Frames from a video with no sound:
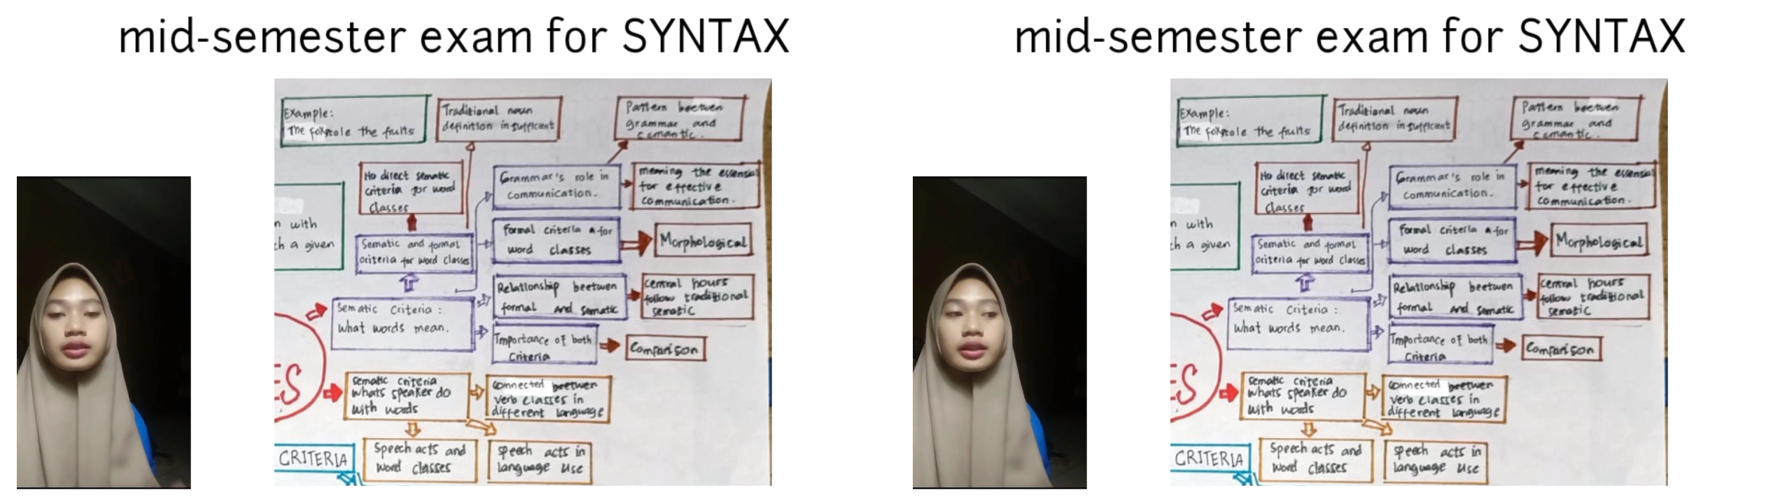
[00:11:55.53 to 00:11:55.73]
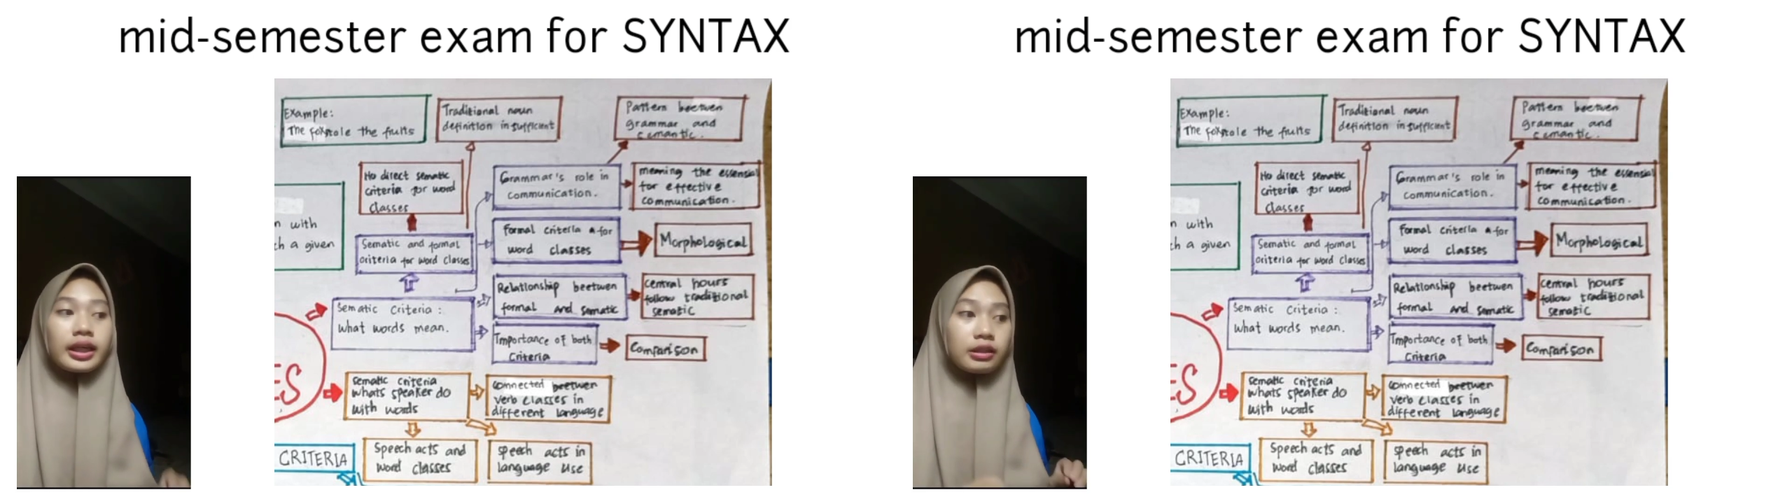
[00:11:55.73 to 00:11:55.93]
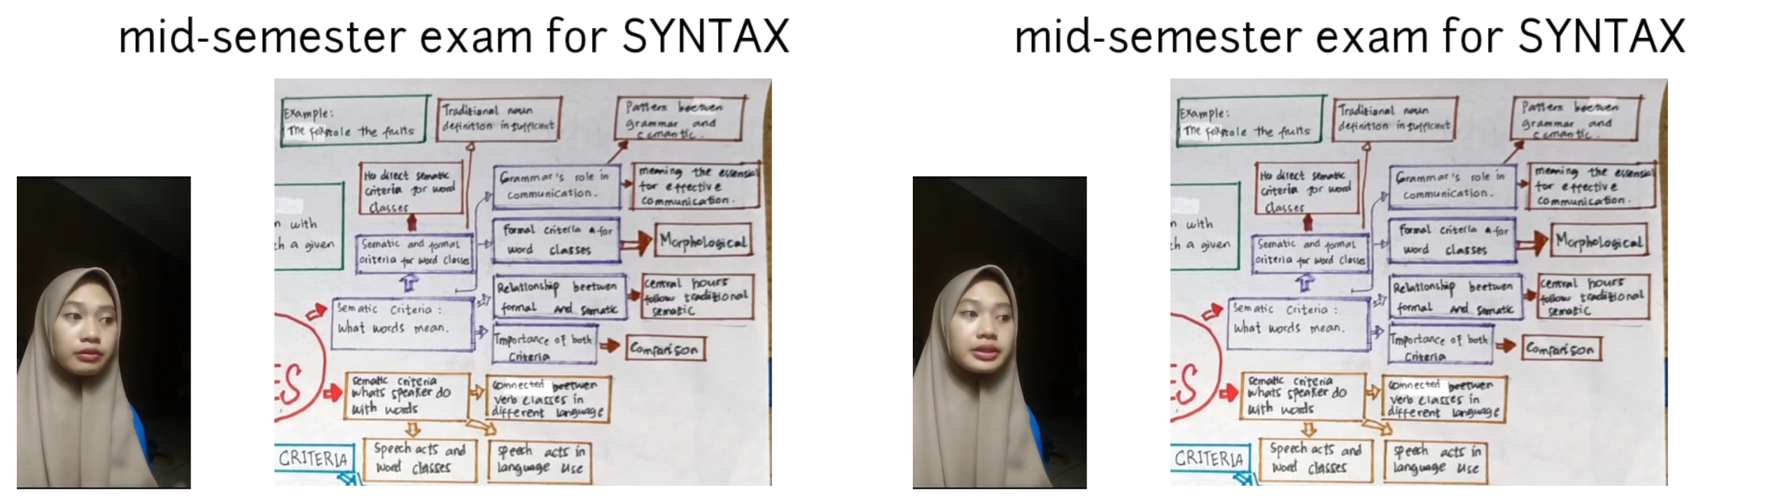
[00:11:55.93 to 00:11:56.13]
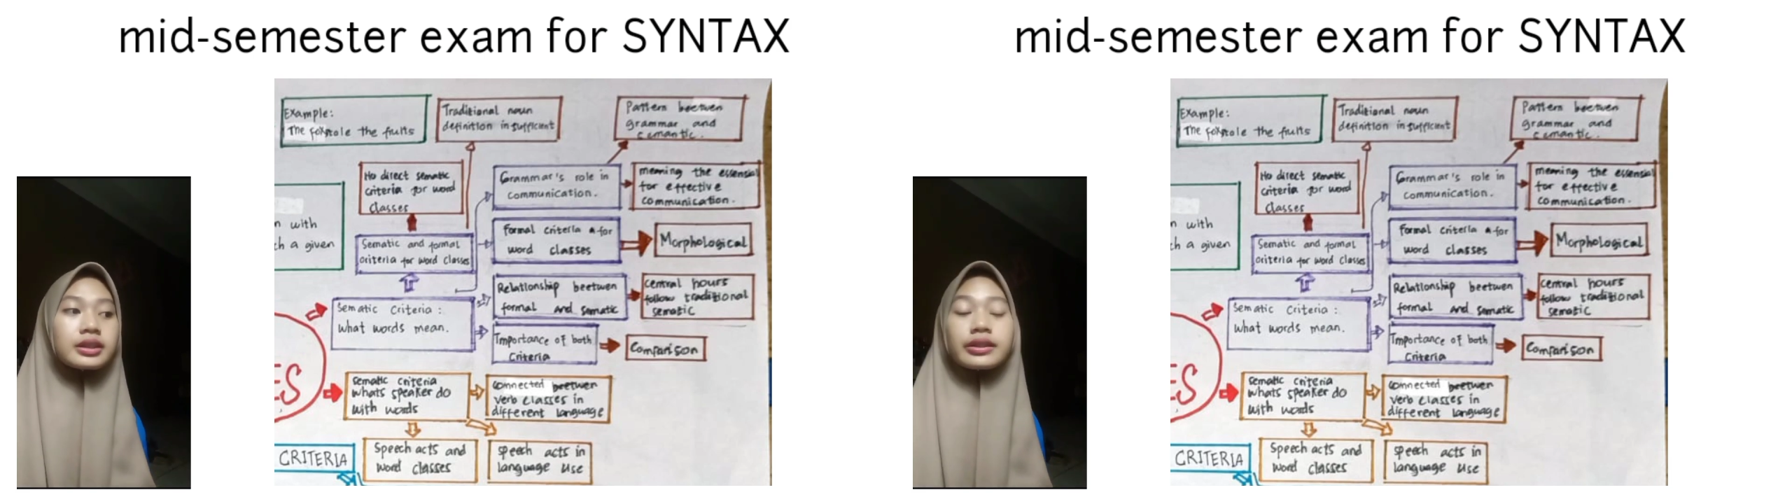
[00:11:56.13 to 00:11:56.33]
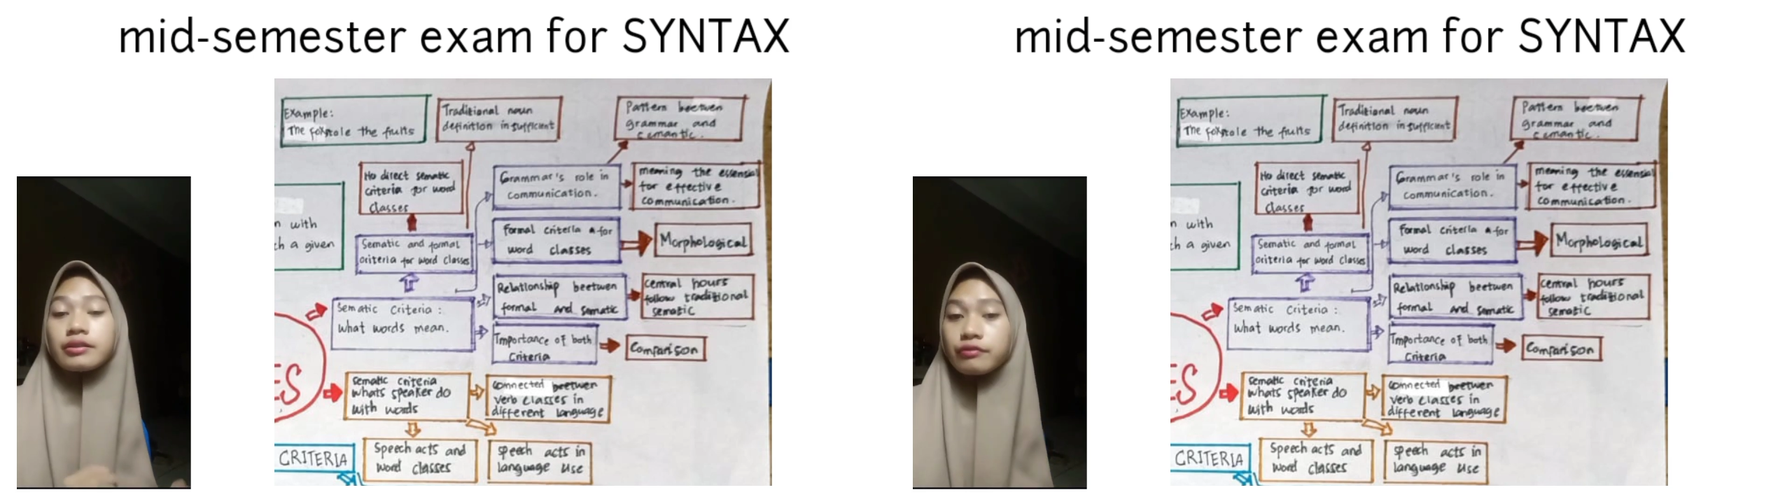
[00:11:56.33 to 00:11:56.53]
languages
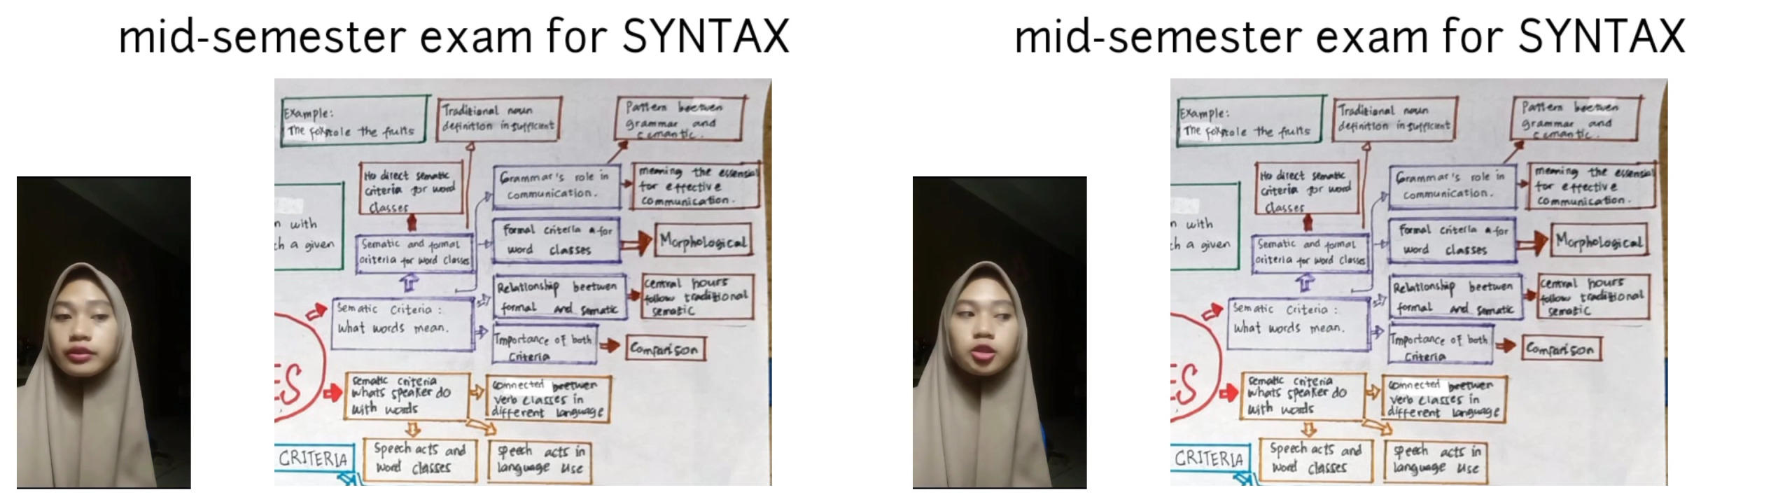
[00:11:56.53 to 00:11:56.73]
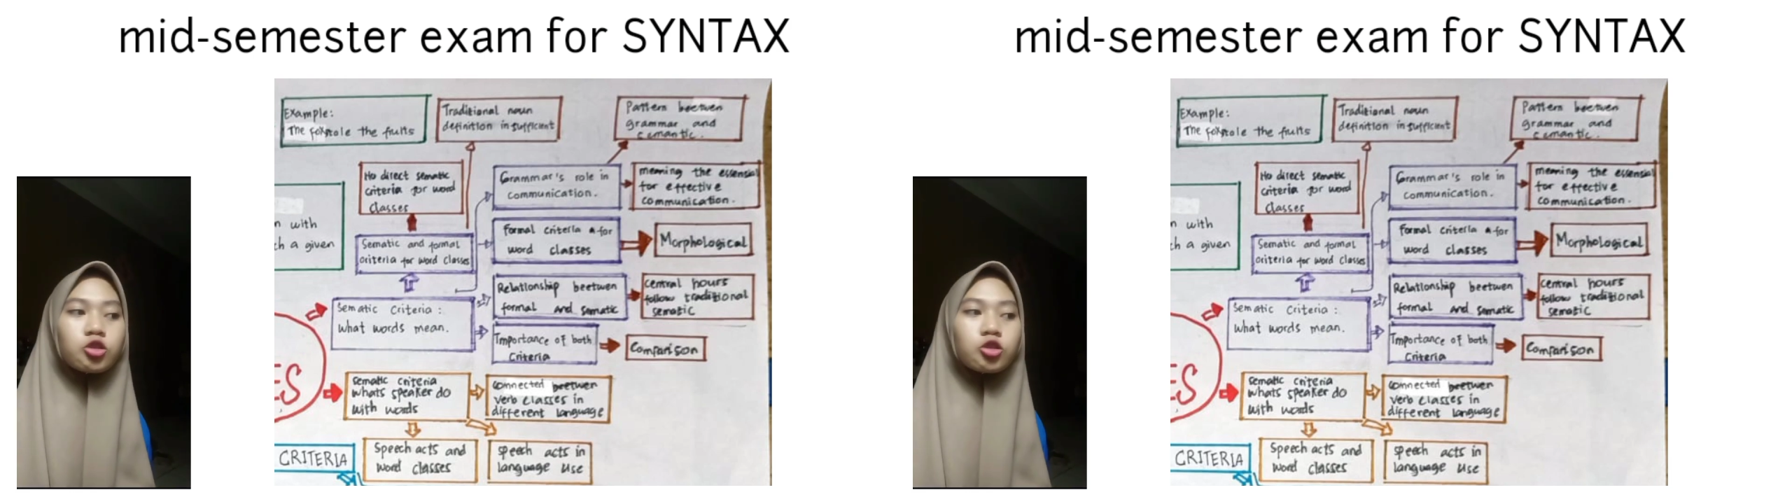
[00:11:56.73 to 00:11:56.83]
refer